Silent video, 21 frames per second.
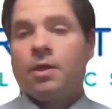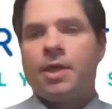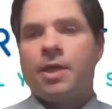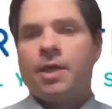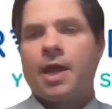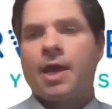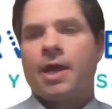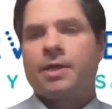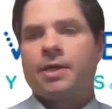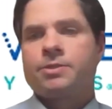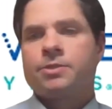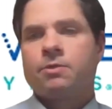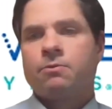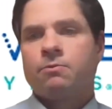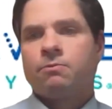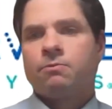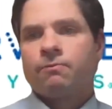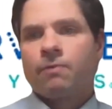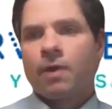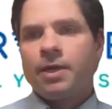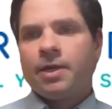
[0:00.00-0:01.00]
Yeah.
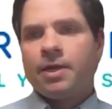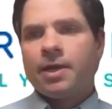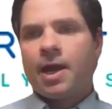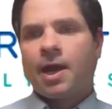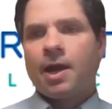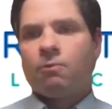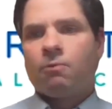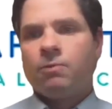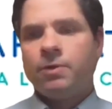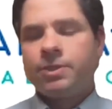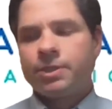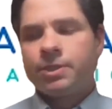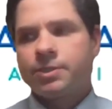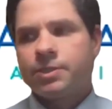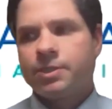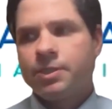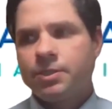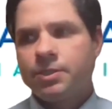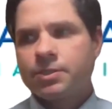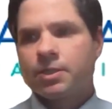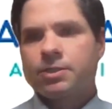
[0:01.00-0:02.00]
So right now, we just
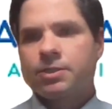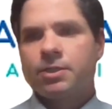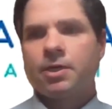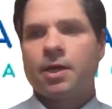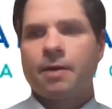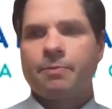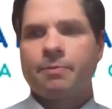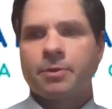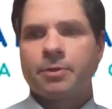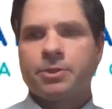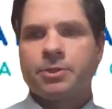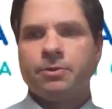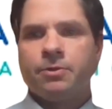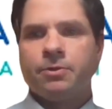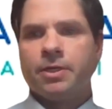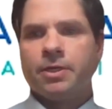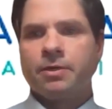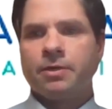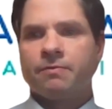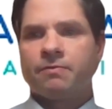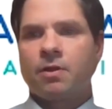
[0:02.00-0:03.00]
see such an
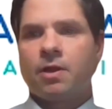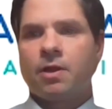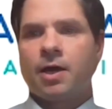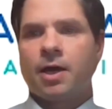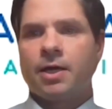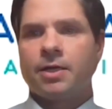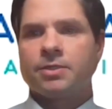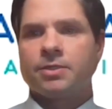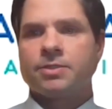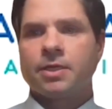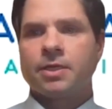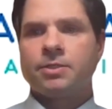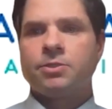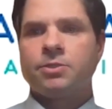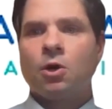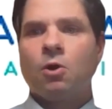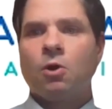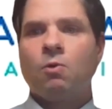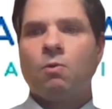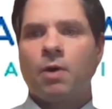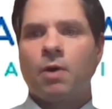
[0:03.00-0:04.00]
opportunity of clients that
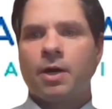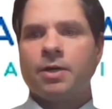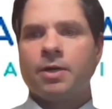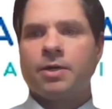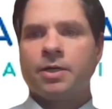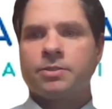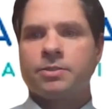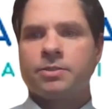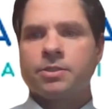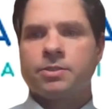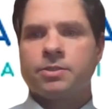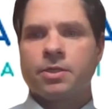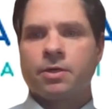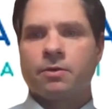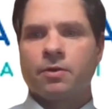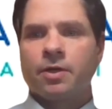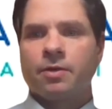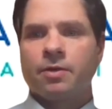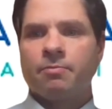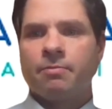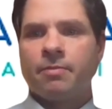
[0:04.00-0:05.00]
don't want to
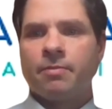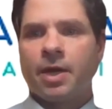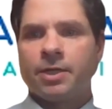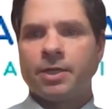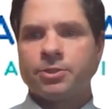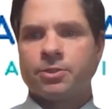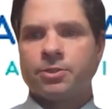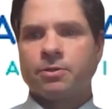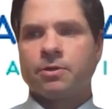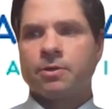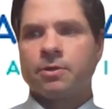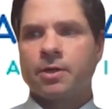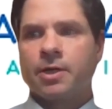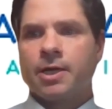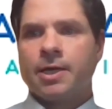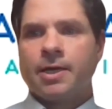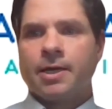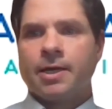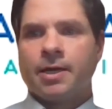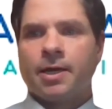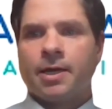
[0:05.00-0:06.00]
necessarily measure
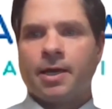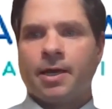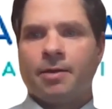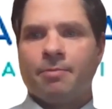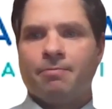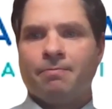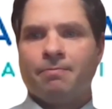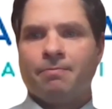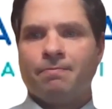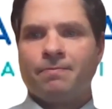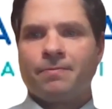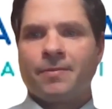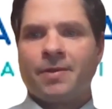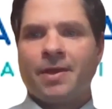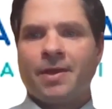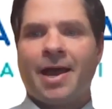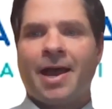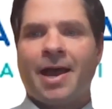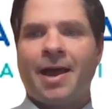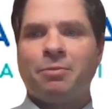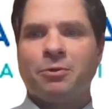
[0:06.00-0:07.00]
um,
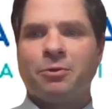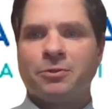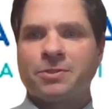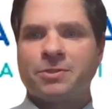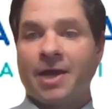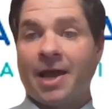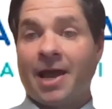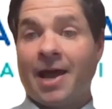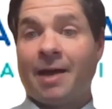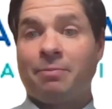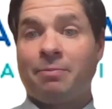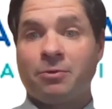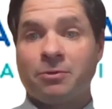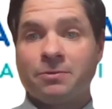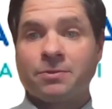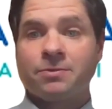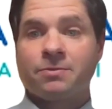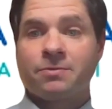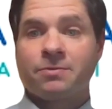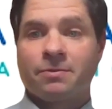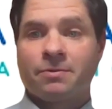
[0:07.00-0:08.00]
apples to
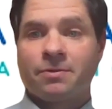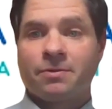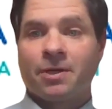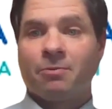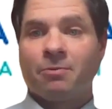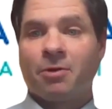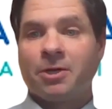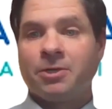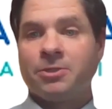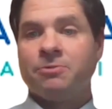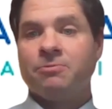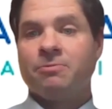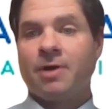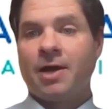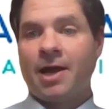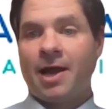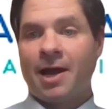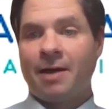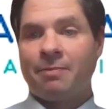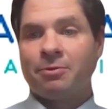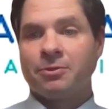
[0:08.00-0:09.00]
apples. They want to do
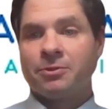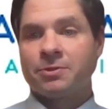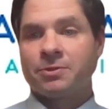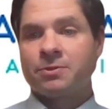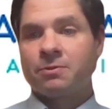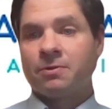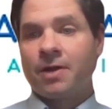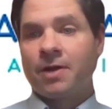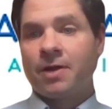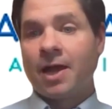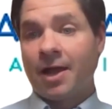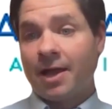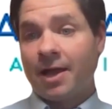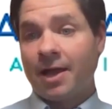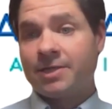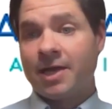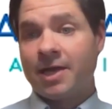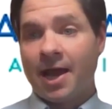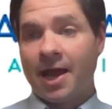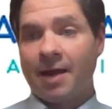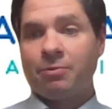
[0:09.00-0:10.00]
apples to,
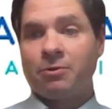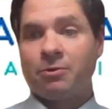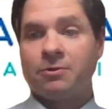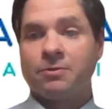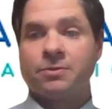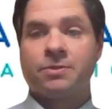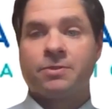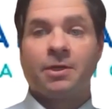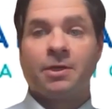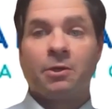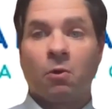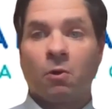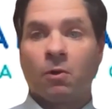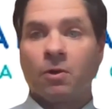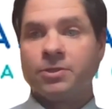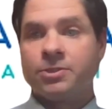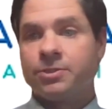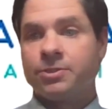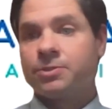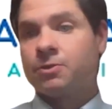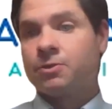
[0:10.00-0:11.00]
to apples, then
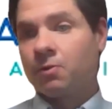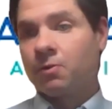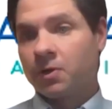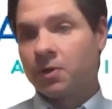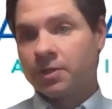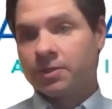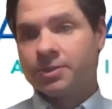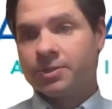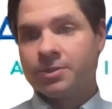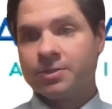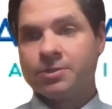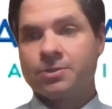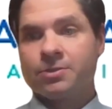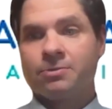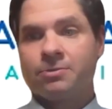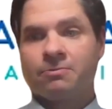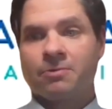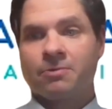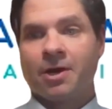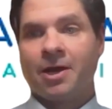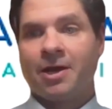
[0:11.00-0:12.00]
oranges to
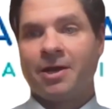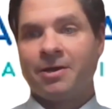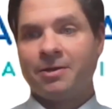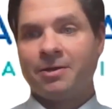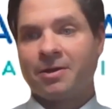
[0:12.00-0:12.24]
oranges, right?